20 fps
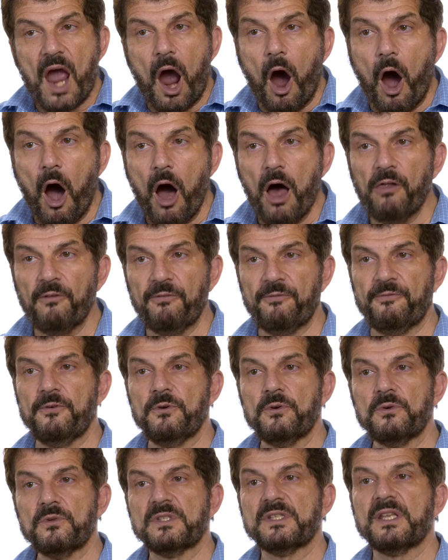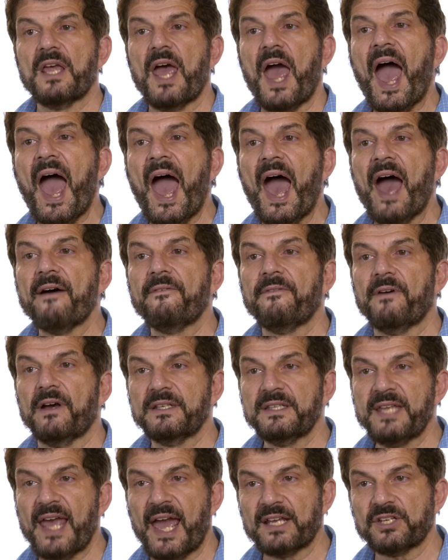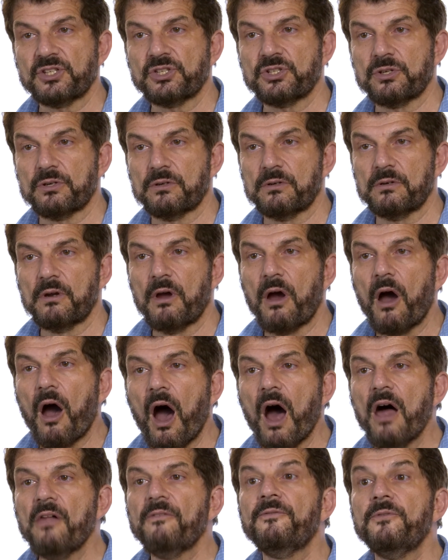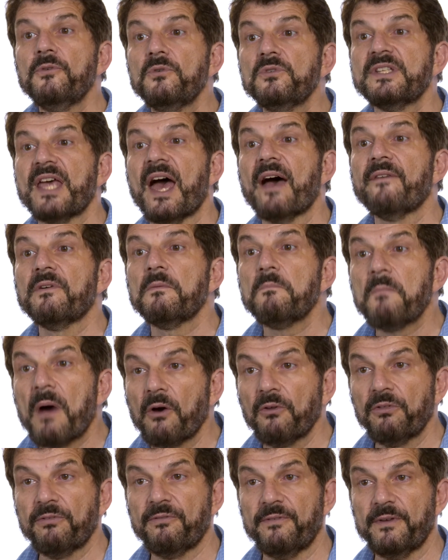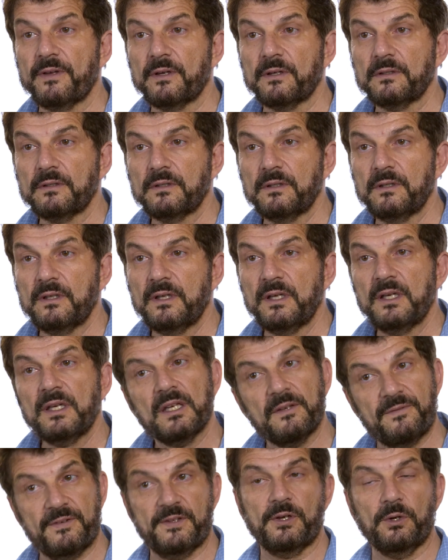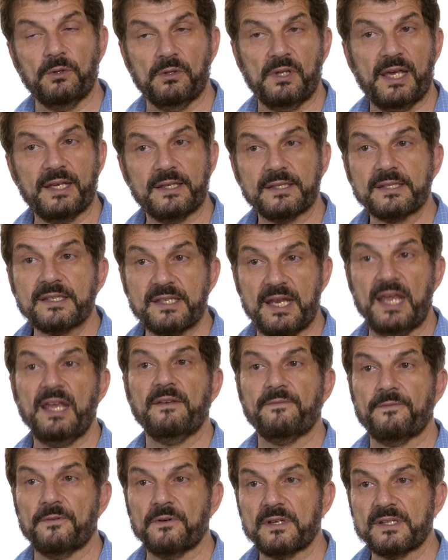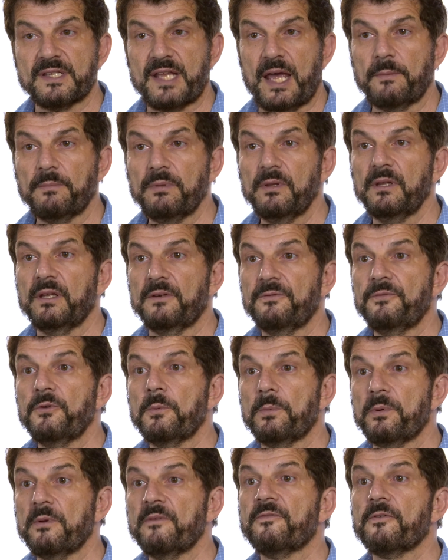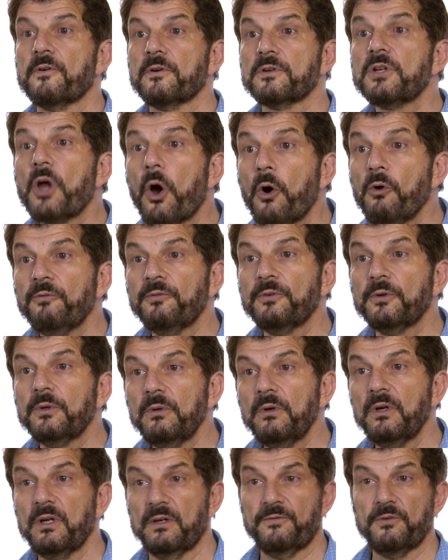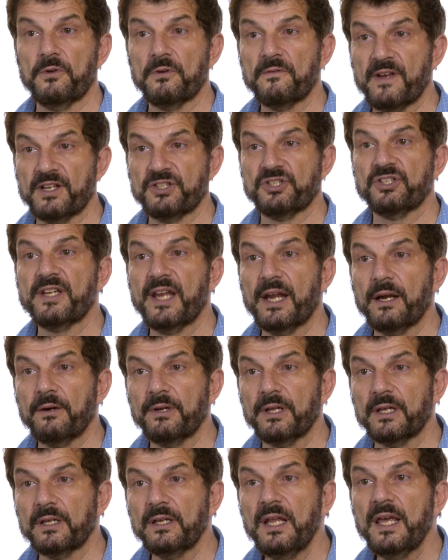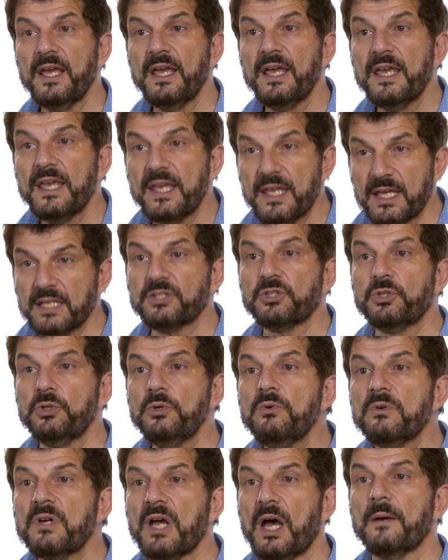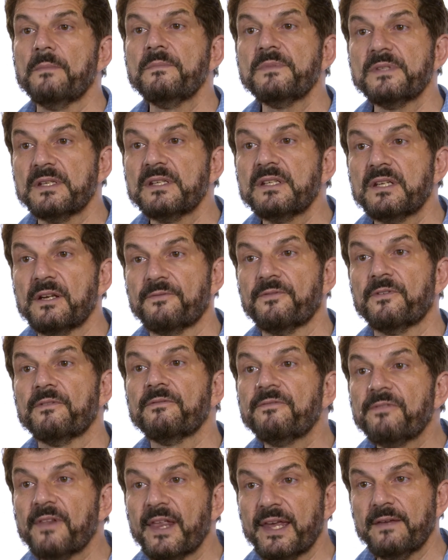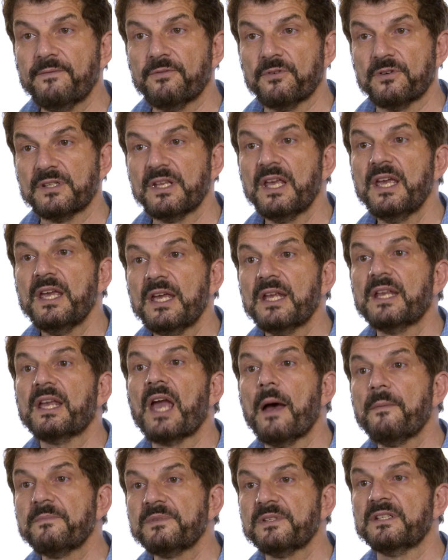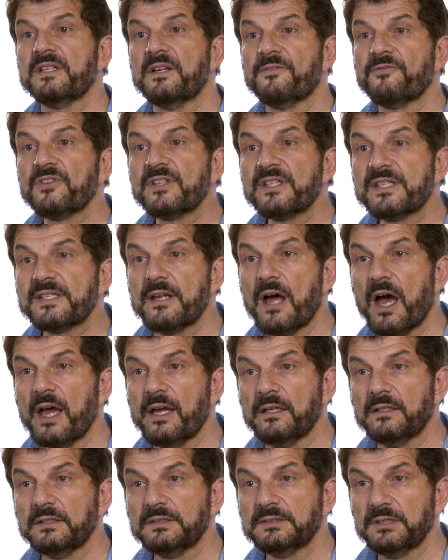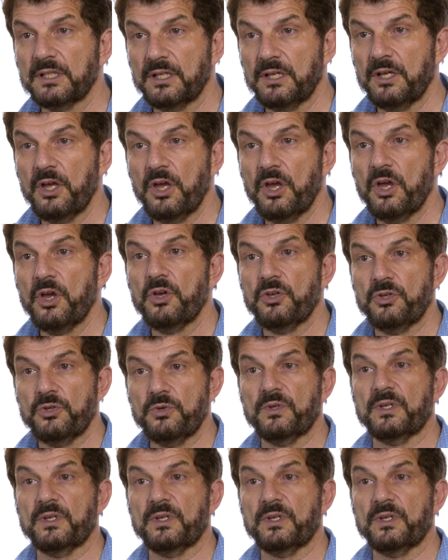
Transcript: all foods have a texture. All foods have a mouthfeel. If you don't like steak, for example, if you prefer tofu, if you're a vegetarian, it too comes in different flavors. It comes in different styles. You